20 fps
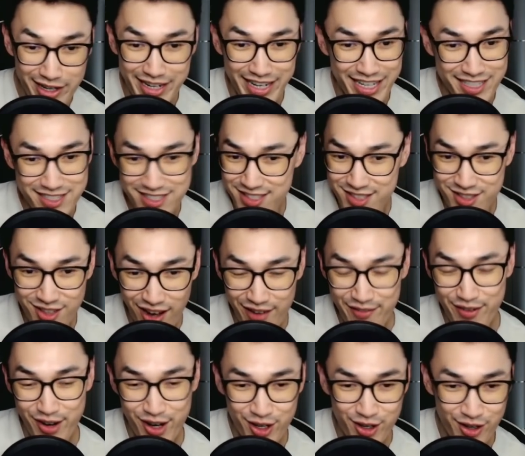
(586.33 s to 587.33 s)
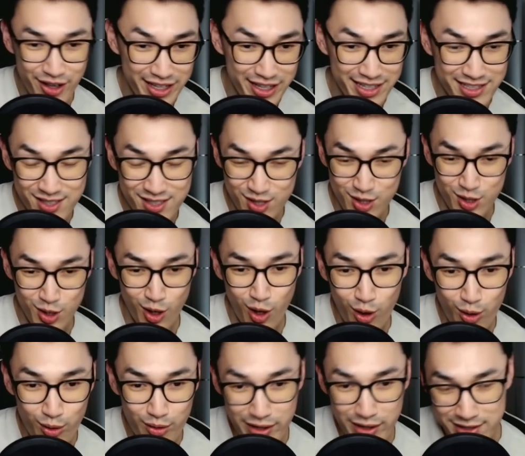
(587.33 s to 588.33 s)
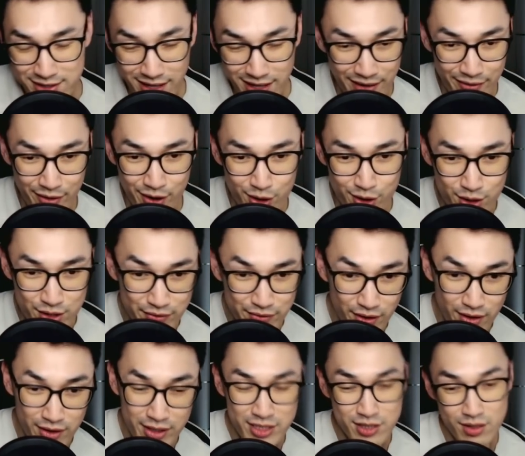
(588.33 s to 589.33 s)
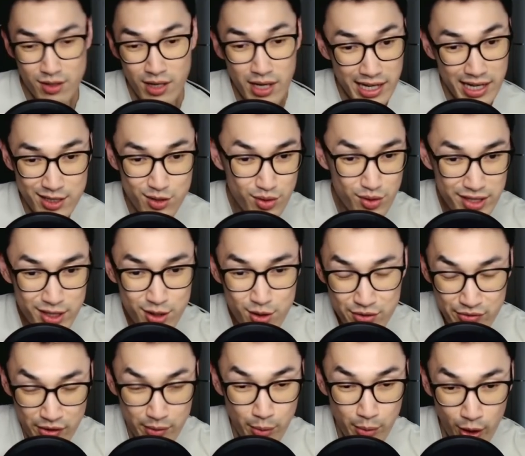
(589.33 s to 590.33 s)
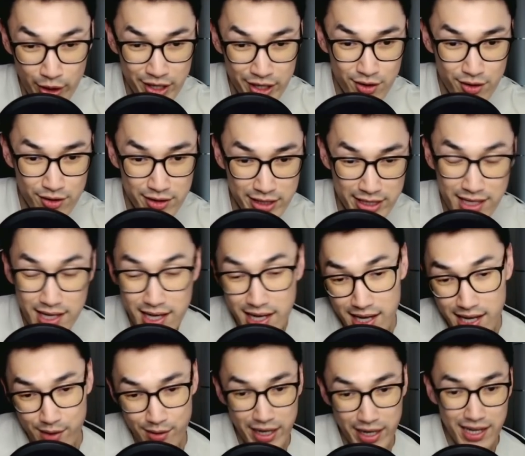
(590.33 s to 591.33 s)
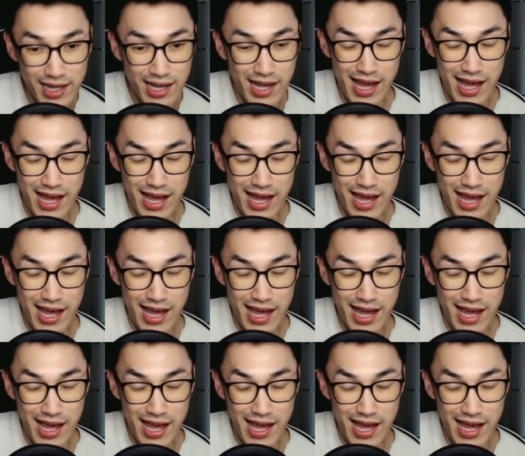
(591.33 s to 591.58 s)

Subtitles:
It's just not very good. It's slow. It's not very useful. It's really used for poking only, right?